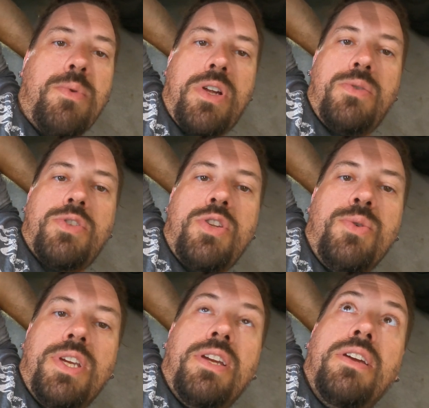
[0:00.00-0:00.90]
what I was
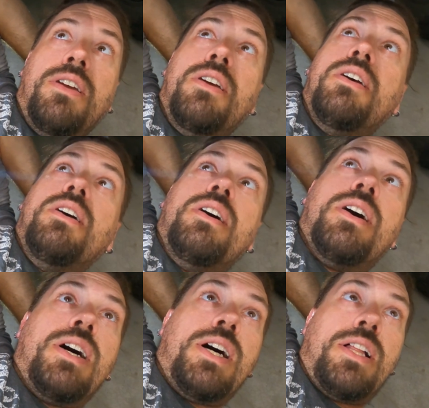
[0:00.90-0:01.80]
doing.
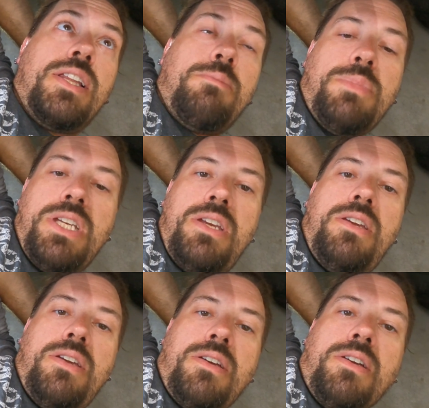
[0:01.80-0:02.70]

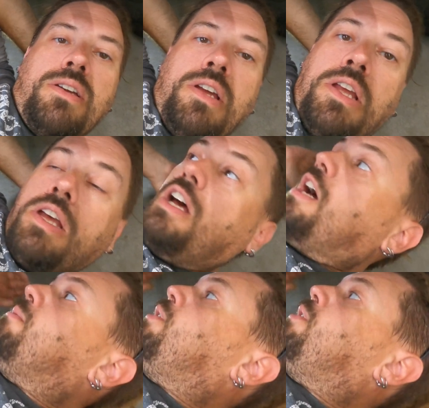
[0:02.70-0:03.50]
I'm